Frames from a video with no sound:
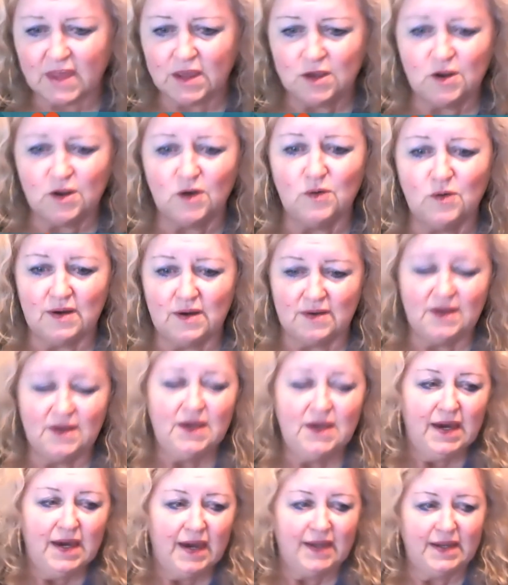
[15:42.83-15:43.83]
You know,
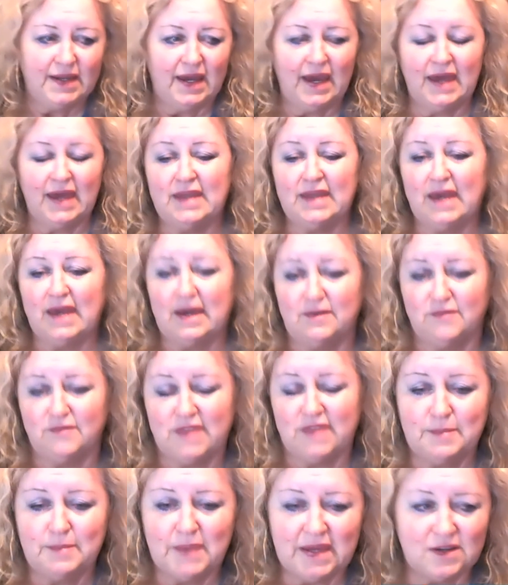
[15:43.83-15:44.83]
and have
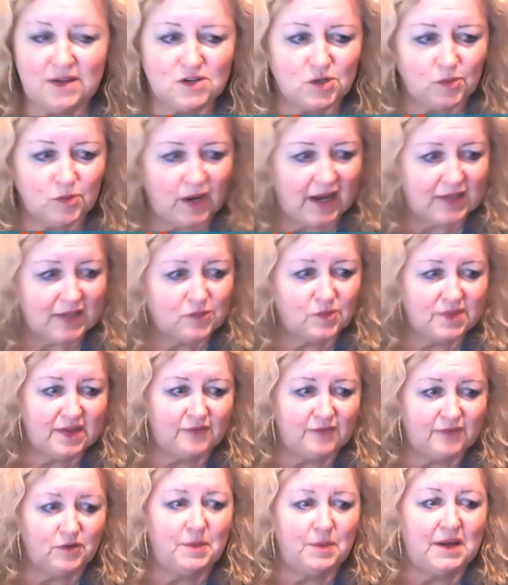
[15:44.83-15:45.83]
them interact with
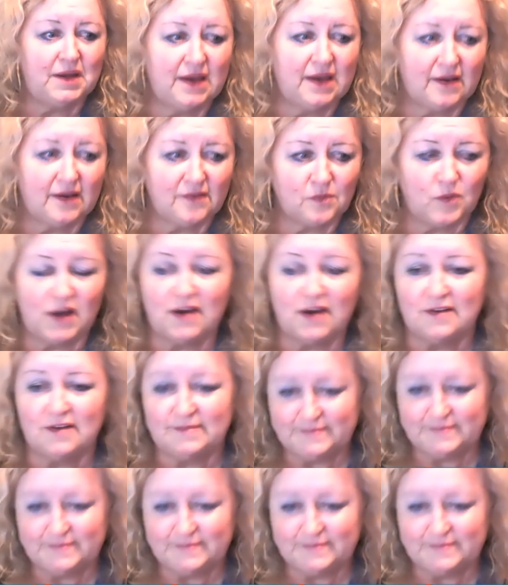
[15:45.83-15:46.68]
everybody as well.